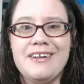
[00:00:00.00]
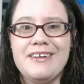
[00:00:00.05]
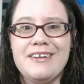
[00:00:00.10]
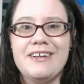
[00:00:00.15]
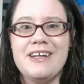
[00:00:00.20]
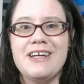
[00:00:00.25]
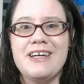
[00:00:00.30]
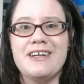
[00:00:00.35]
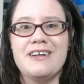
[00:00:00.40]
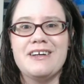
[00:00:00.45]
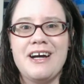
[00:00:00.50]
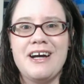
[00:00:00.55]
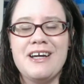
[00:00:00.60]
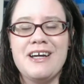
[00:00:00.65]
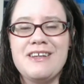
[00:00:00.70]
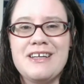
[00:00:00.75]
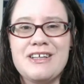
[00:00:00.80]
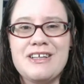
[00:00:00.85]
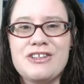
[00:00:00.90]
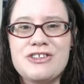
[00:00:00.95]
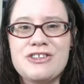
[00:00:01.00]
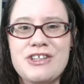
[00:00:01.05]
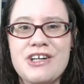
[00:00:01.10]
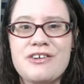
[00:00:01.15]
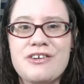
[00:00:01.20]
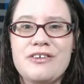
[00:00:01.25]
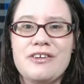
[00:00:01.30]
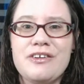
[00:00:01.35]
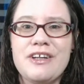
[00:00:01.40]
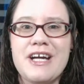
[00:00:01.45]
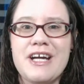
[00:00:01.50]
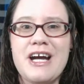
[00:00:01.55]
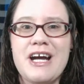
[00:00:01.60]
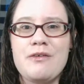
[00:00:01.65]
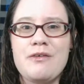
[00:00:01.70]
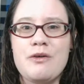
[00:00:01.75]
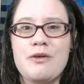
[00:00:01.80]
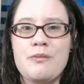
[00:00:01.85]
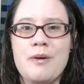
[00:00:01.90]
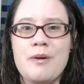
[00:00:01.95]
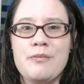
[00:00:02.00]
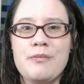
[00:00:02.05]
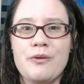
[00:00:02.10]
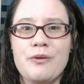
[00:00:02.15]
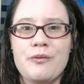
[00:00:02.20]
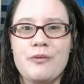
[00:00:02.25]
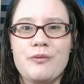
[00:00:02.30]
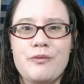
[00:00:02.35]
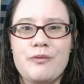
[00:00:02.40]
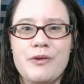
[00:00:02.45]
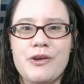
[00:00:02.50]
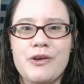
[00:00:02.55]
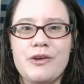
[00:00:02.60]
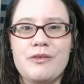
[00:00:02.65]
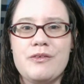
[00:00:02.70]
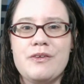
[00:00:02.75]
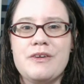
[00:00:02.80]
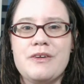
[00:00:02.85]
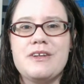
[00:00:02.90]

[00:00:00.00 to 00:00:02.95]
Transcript: Like, I think in general, like, I remember the